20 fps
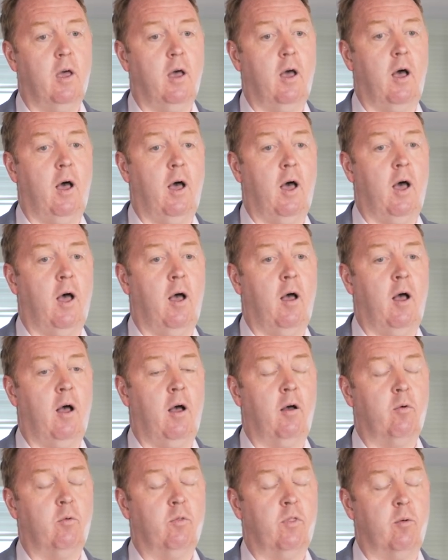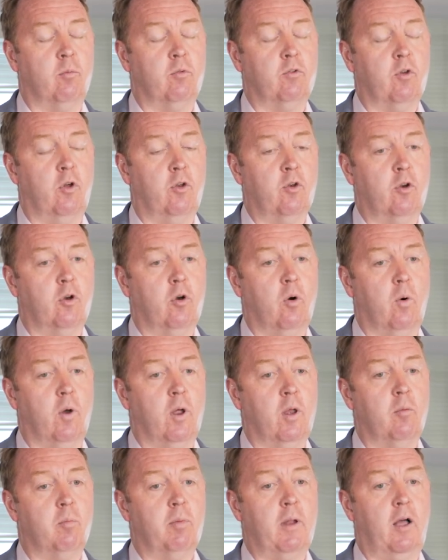that was
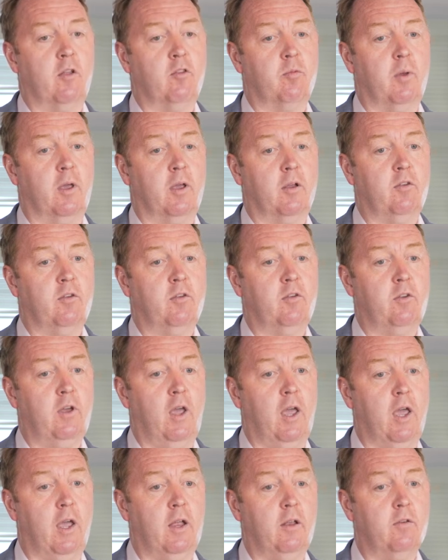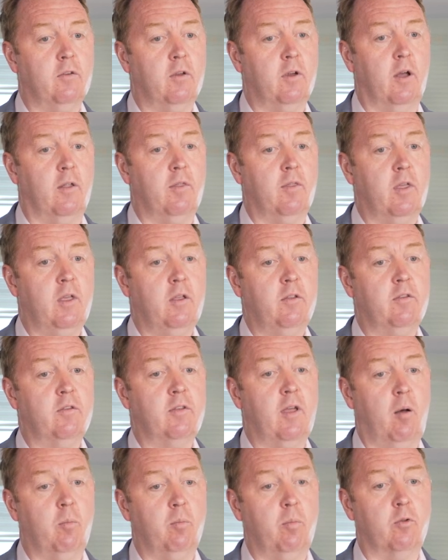undergoing plasma exchange, and these
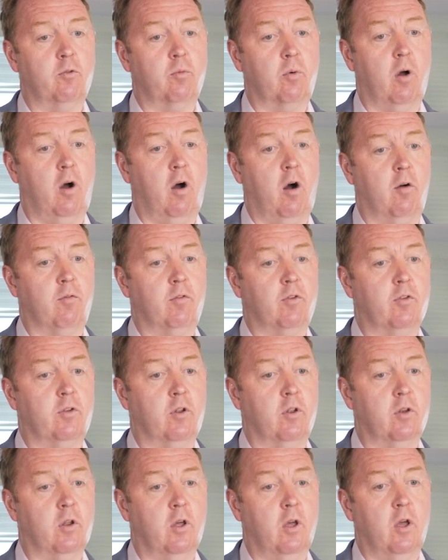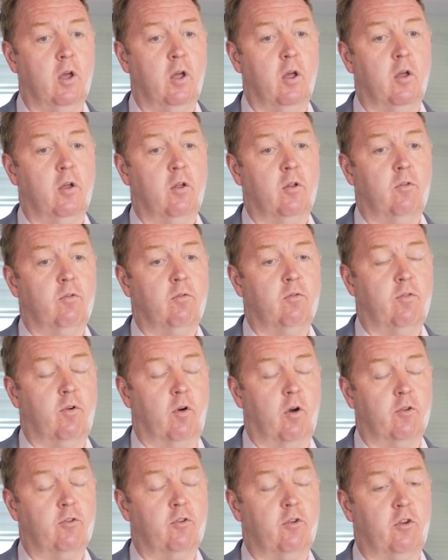samples were harvested
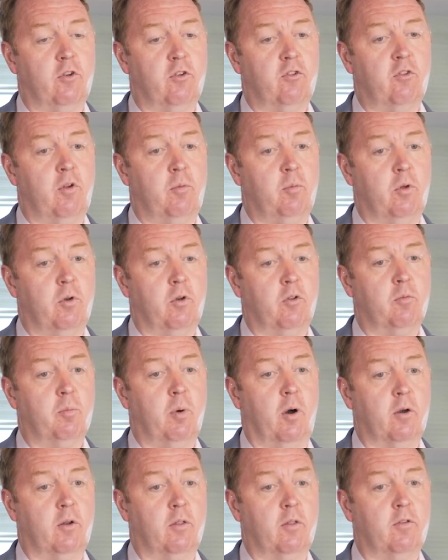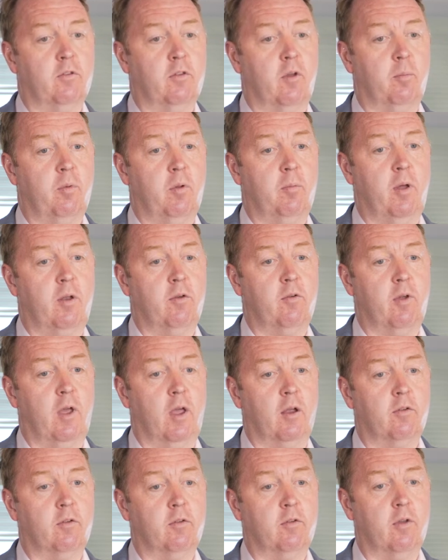for us to distribute as part of the supplementary
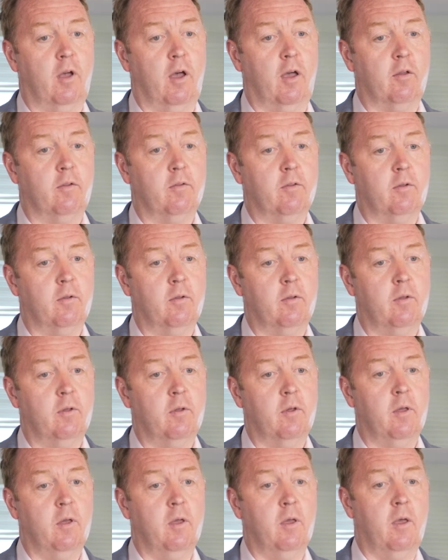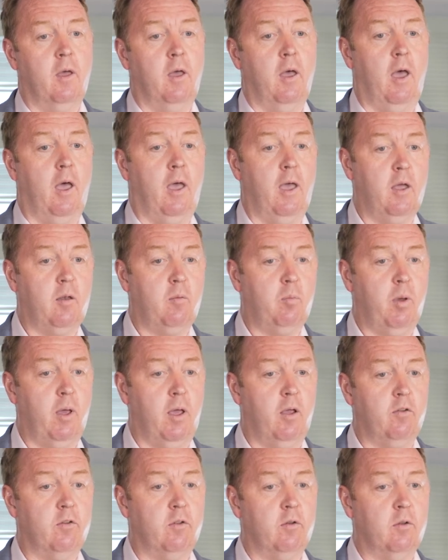exercise. A HIT
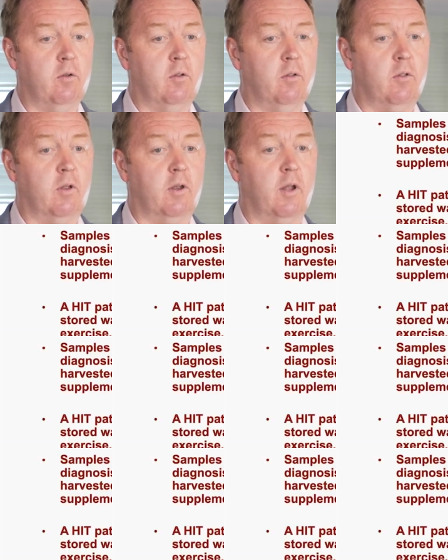patient that